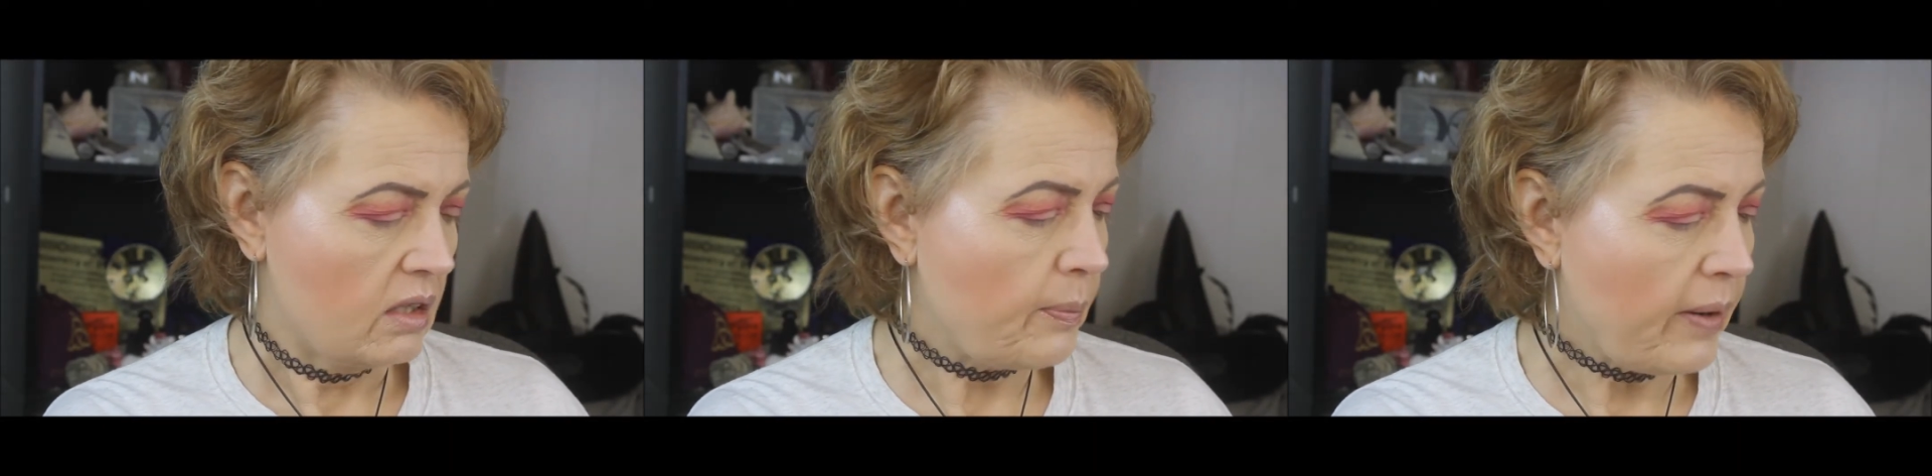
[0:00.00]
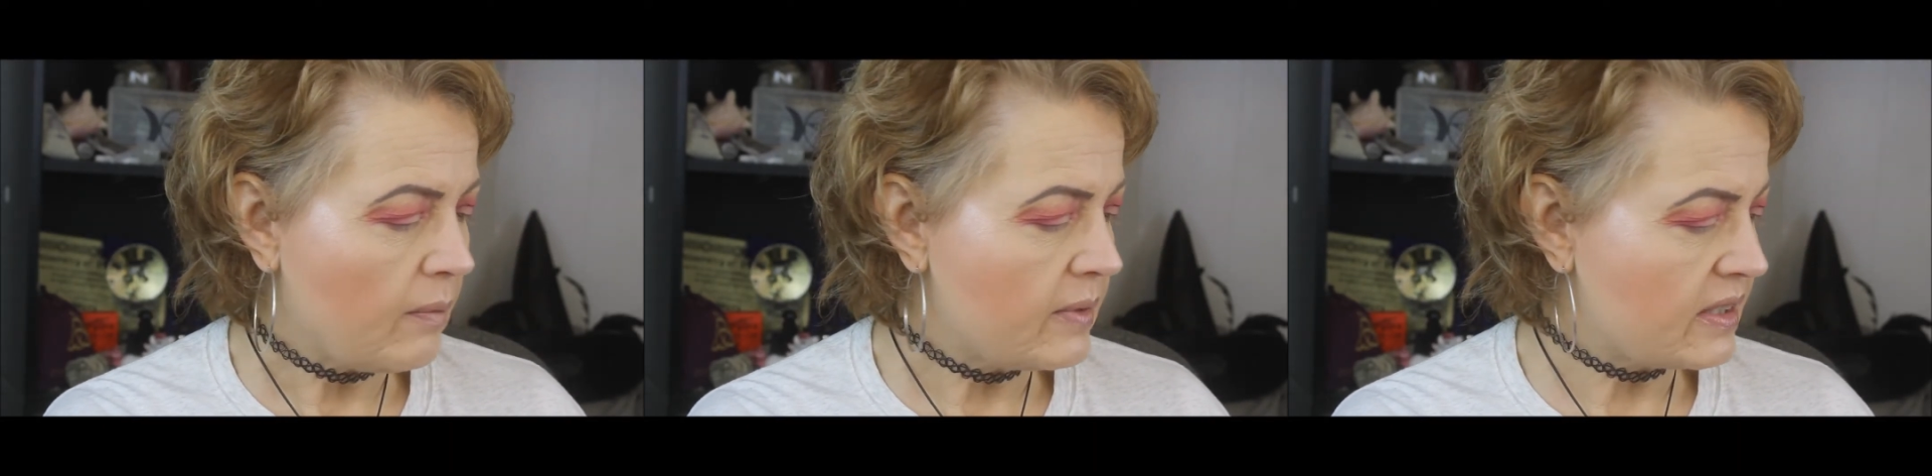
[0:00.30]
The
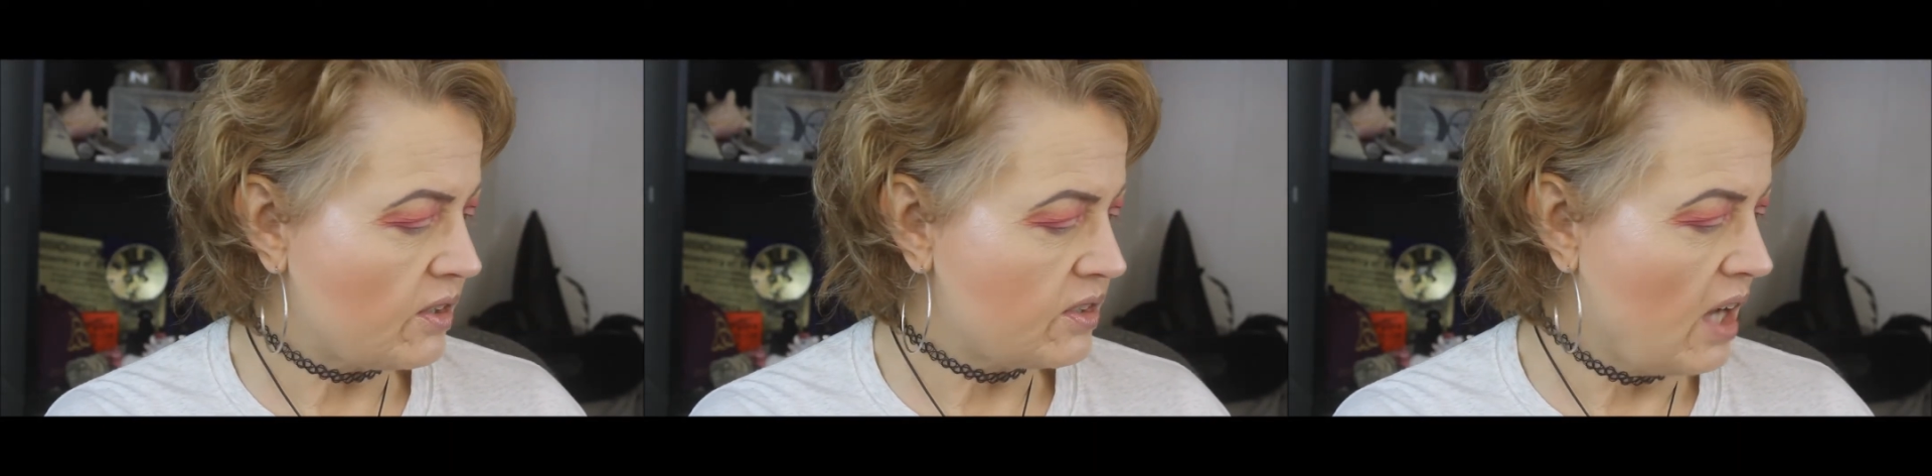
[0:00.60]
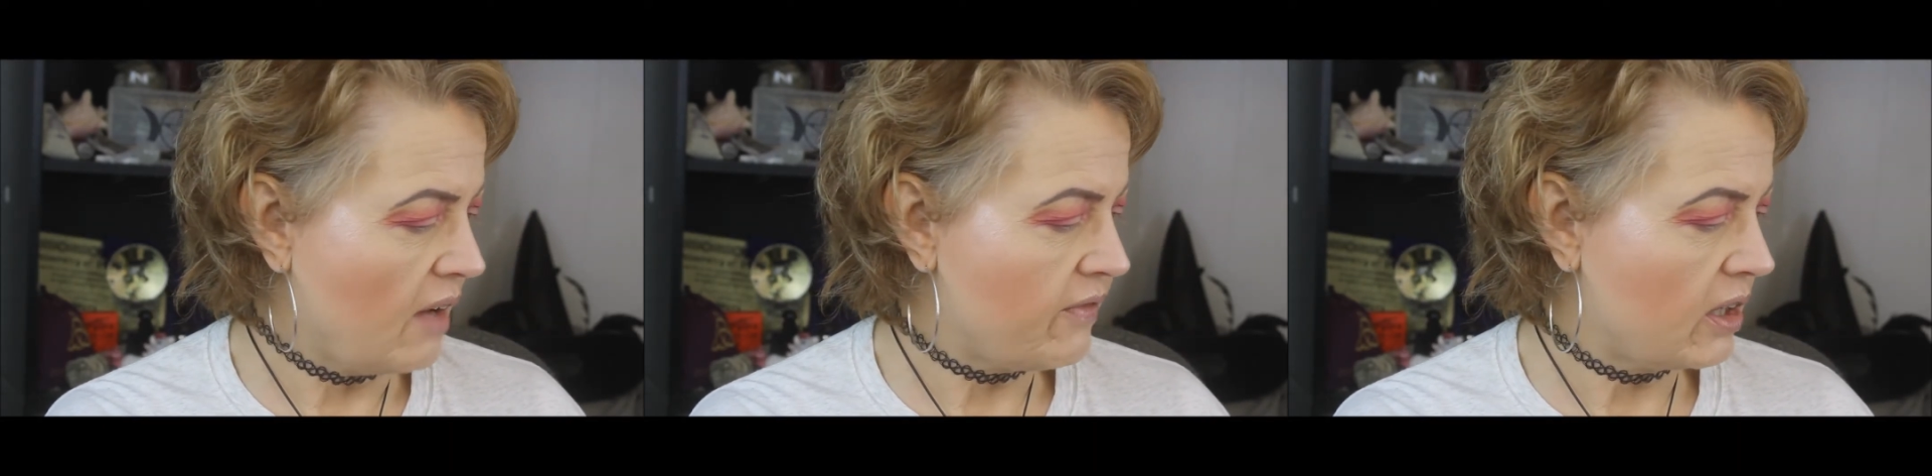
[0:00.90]
problem is there's
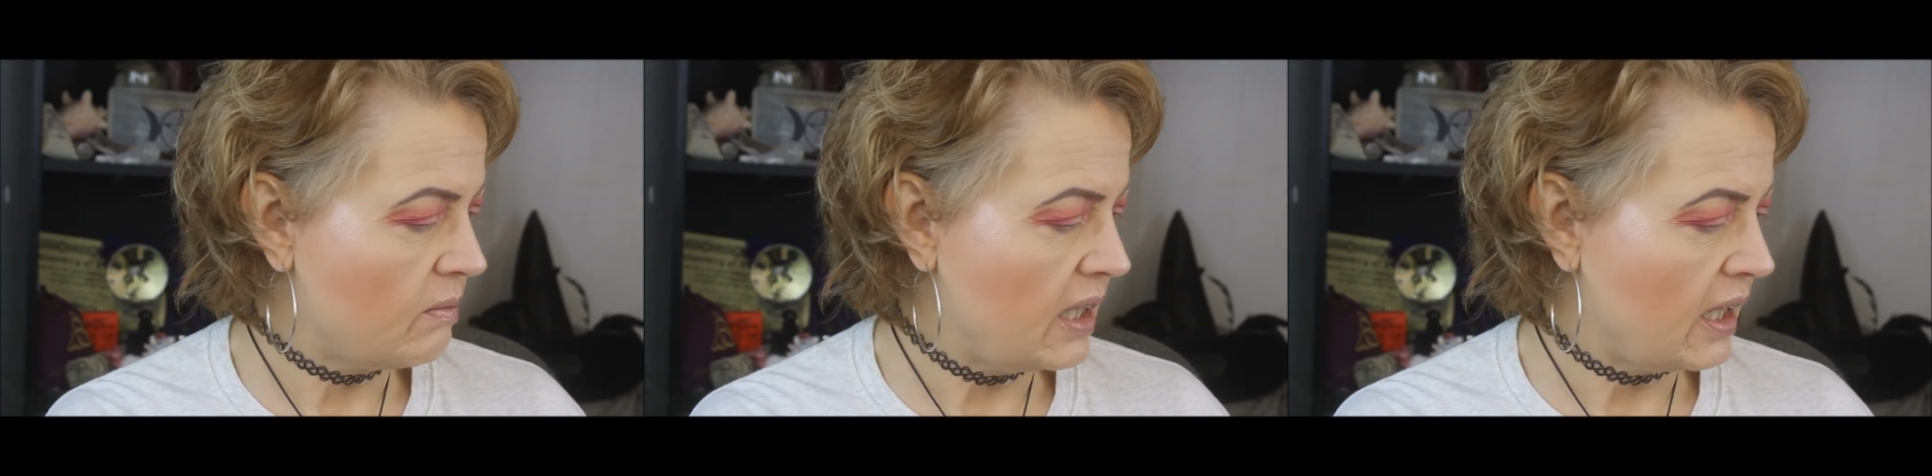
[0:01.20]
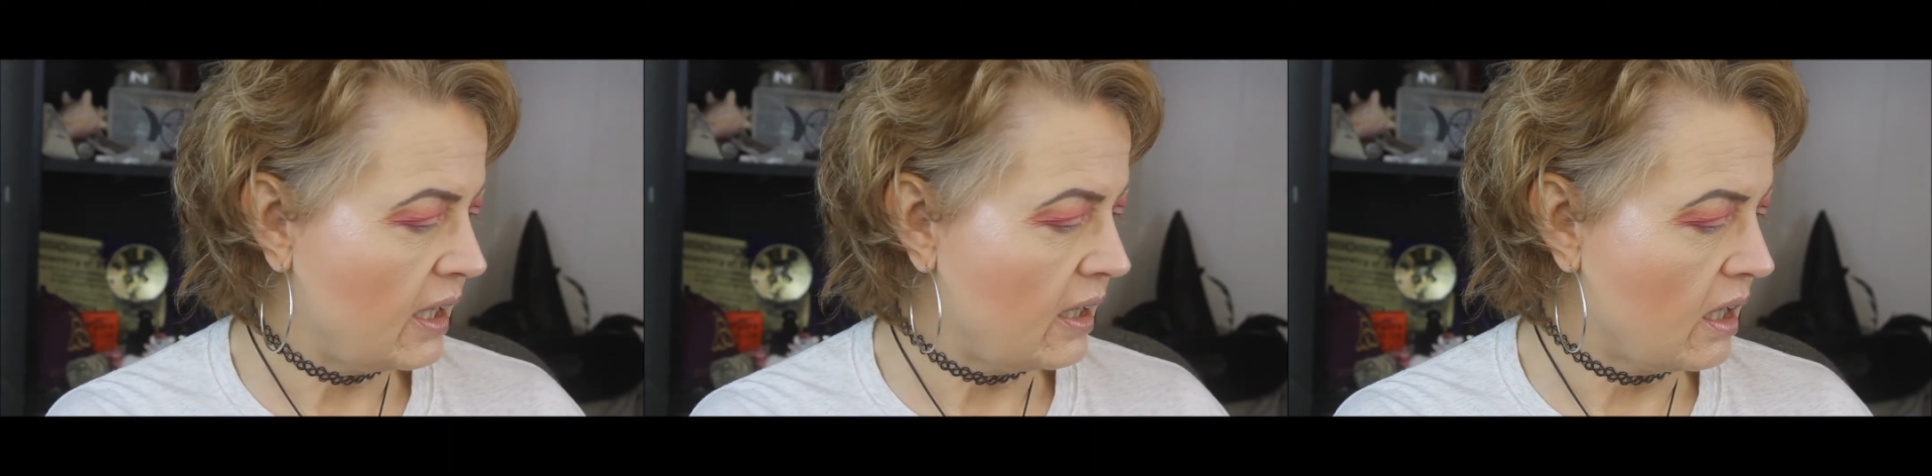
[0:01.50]
not very
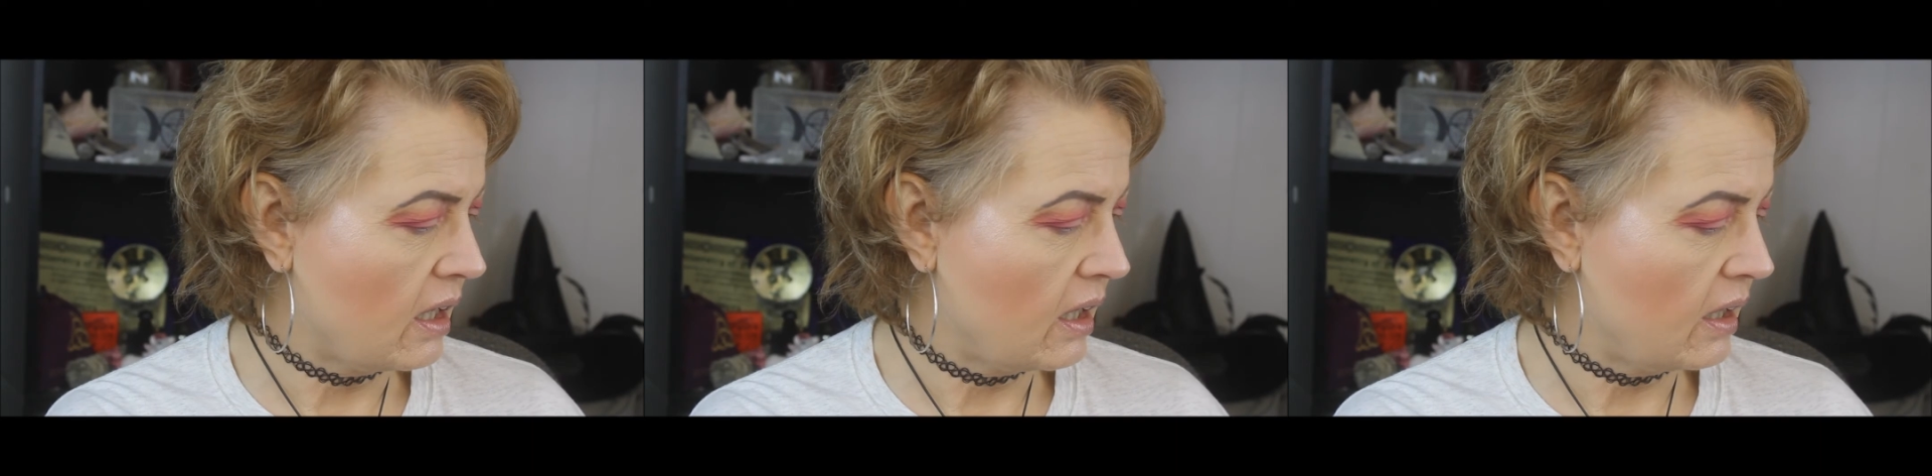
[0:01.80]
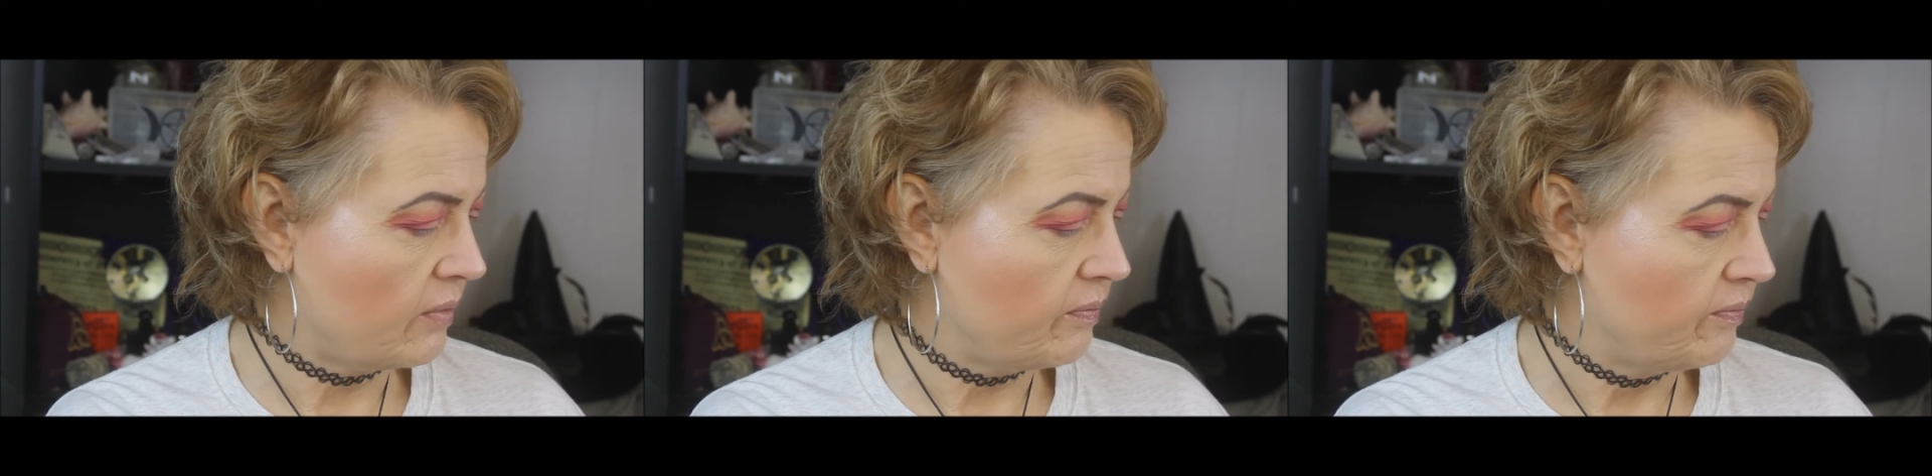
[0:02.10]
many,
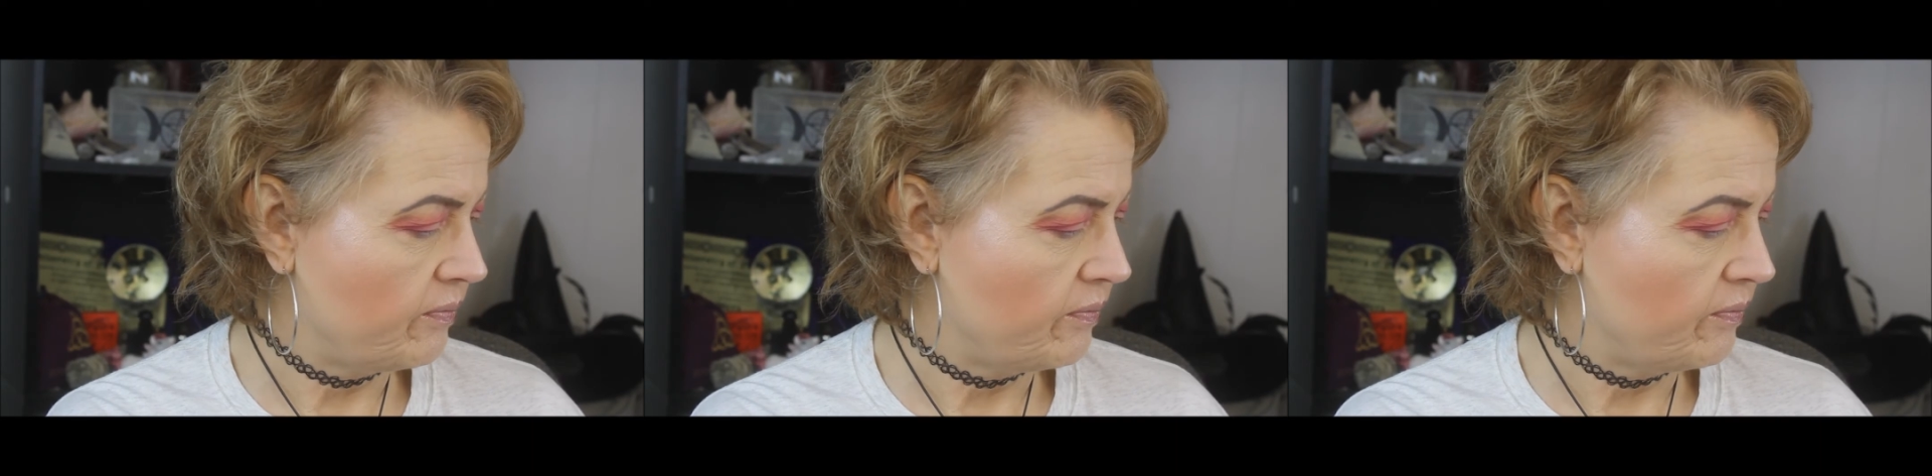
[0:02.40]
I